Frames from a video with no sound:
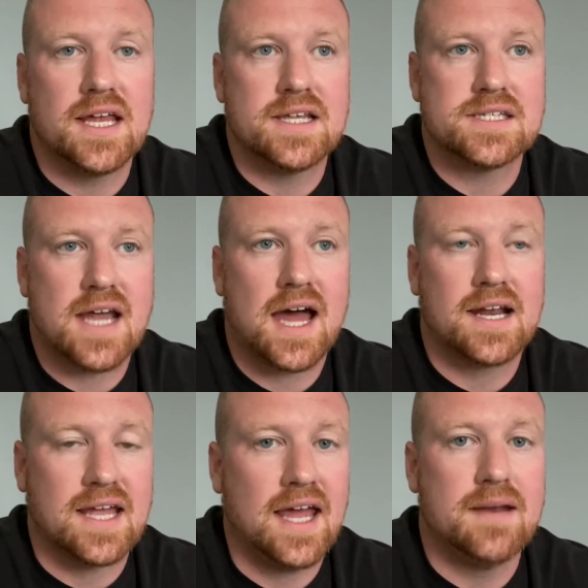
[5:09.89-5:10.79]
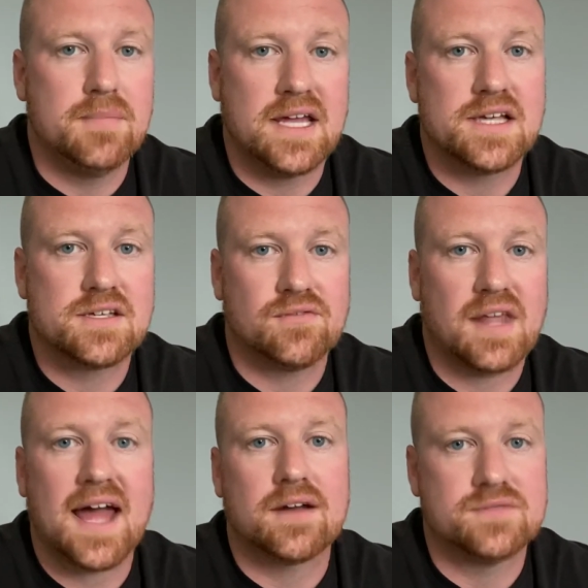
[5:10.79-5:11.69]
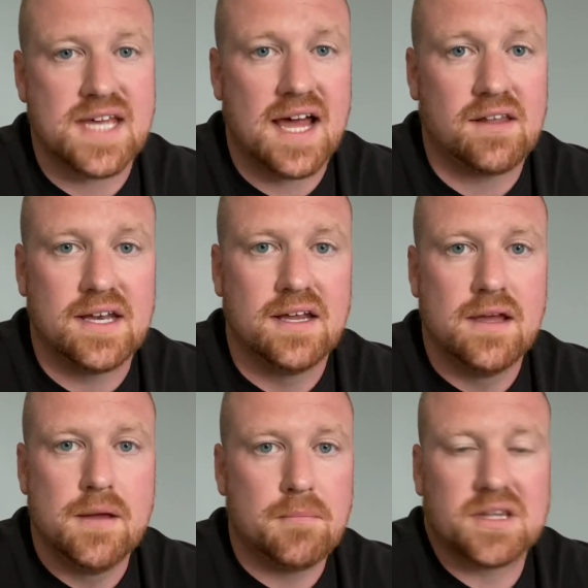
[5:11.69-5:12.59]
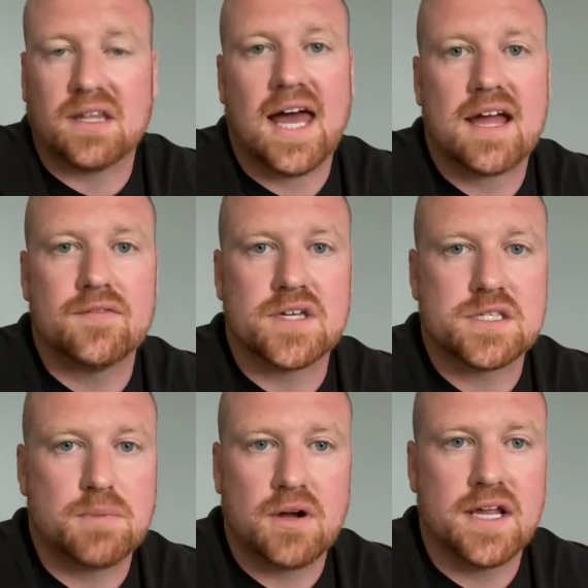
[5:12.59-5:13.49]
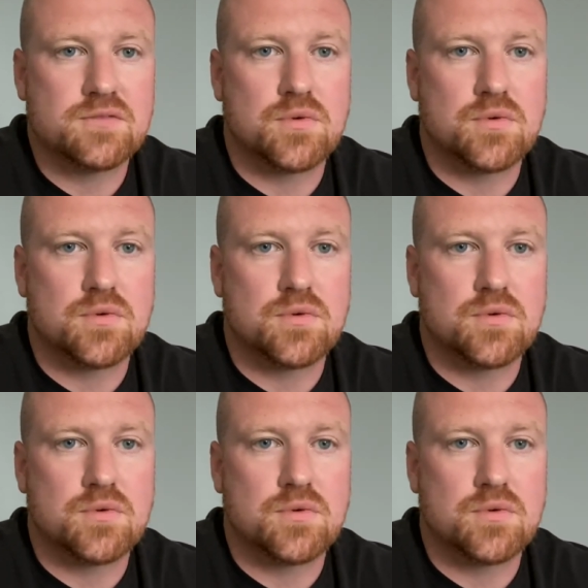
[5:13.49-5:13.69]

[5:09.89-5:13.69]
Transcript: and it's not, again, because of lack of talent, but the lack of experience.